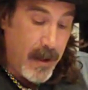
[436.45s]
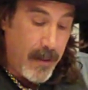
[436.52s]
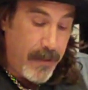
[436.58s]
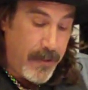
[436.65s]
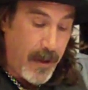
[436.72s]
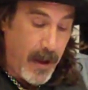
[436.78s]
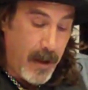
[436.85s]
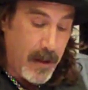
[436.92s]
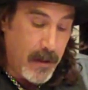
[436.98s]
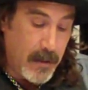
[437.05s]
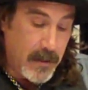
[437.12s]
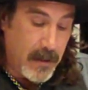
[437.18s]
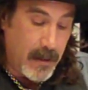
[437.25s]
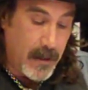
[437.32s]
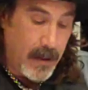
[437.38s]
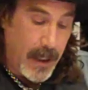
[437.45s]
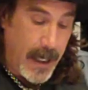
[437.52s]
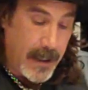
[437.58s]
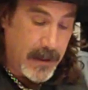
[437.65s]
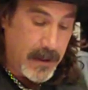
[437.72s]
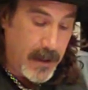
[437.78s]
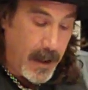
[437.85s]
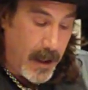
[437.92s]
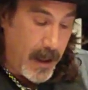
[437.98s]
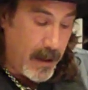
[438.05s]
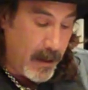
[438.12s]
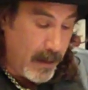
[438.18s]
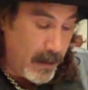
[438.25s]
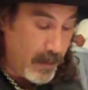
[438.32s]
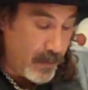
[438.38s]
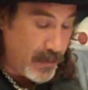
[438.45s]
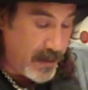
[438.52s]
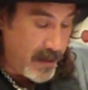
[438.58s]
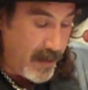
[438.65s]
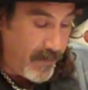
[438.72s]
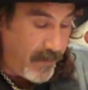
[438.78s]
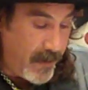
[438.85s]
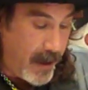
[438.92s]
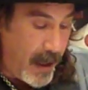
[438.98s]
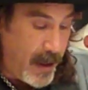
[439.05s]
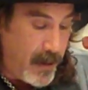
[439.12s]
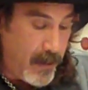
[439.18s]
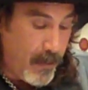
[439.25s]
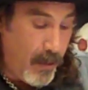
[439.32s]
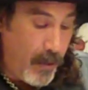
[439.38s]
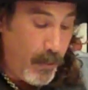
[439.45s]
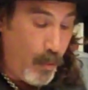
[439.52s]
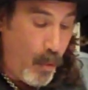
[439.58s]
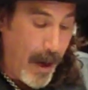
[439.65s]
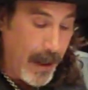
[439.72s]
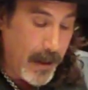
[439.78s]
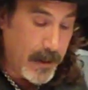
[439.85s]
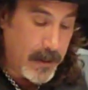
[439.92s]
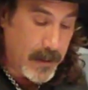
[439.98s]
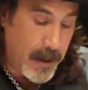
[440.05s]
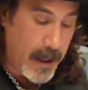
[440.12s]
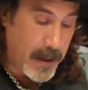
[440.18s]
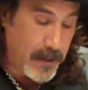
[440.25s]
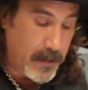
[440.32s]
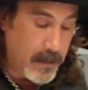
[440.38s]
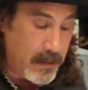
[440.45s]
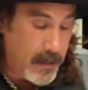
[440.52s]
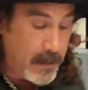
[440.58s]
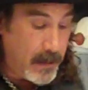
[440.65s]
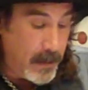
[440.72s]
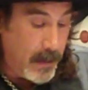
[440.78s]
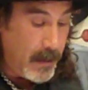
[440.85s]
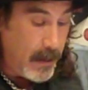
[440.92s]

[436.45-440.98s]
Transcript: thugs, and glassy-eyed, glue-sniffing 8-year-old wallet snatchers.